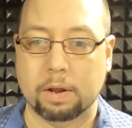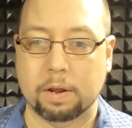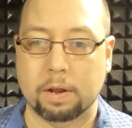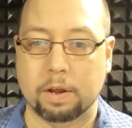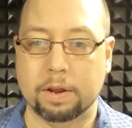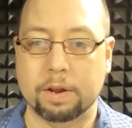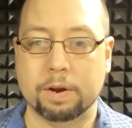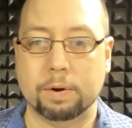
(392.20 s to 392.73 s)

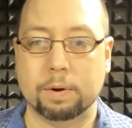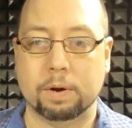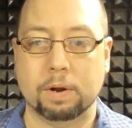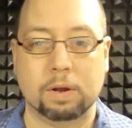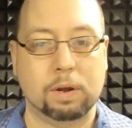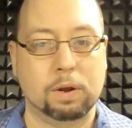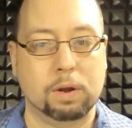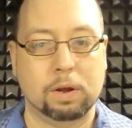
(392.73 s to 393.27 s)
You know,
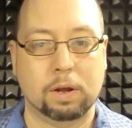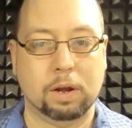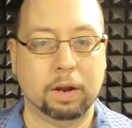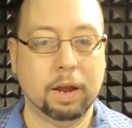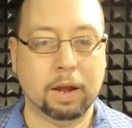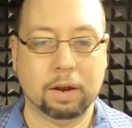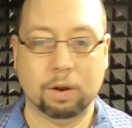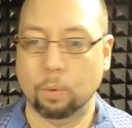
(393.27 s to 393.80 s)

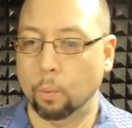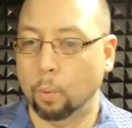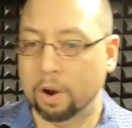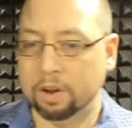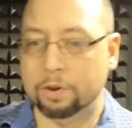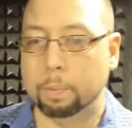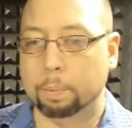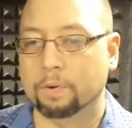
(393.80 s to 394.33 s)
again, what
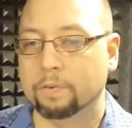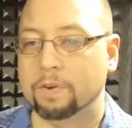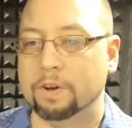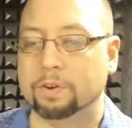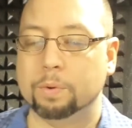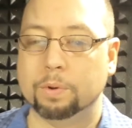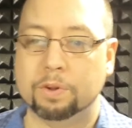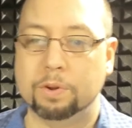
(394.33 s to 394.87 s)
do
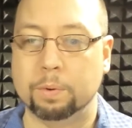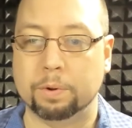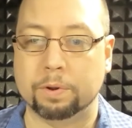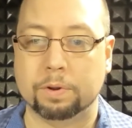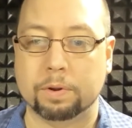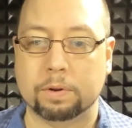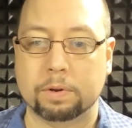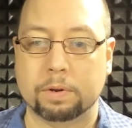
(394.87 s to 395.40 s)
professionals
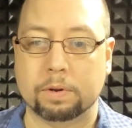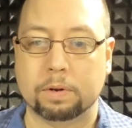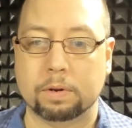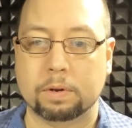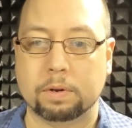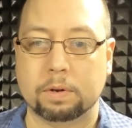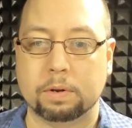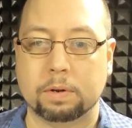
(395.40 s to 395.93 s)
use?
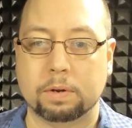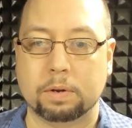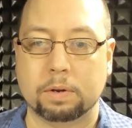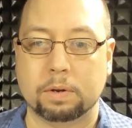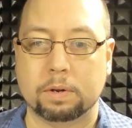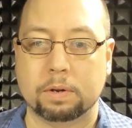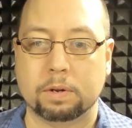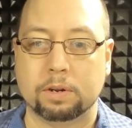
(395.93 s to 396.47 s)

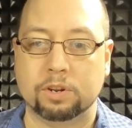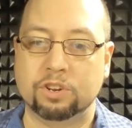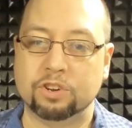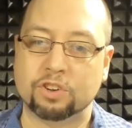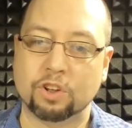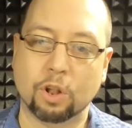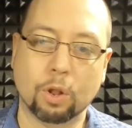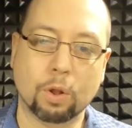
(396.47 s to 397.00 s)

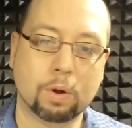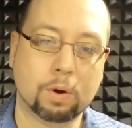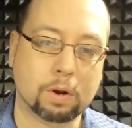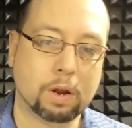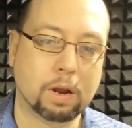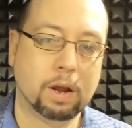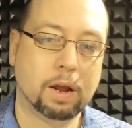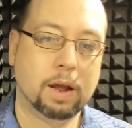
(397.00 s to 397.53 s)
Just
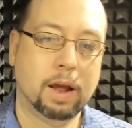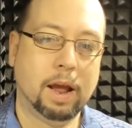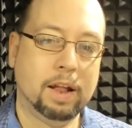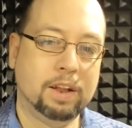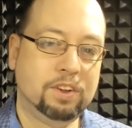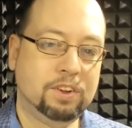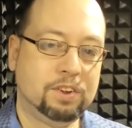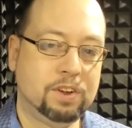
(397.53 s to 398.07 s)
look and
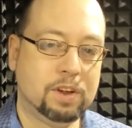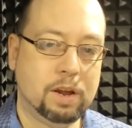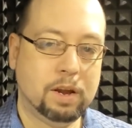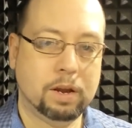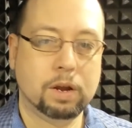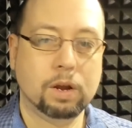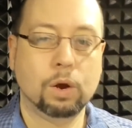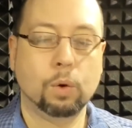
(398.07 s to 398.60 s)

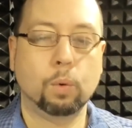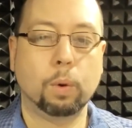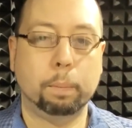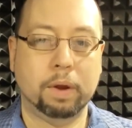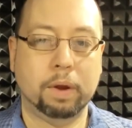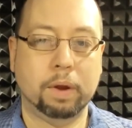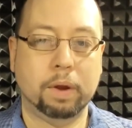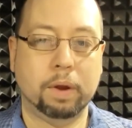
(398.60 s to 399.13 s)
see what
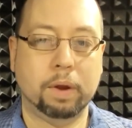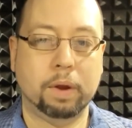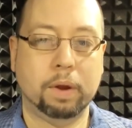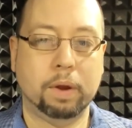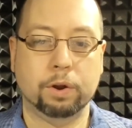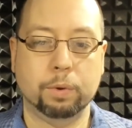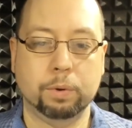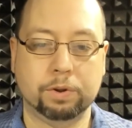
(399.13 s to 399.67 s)
people are
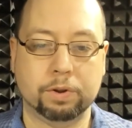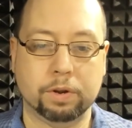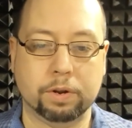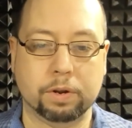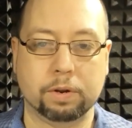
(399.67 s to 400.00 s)
using.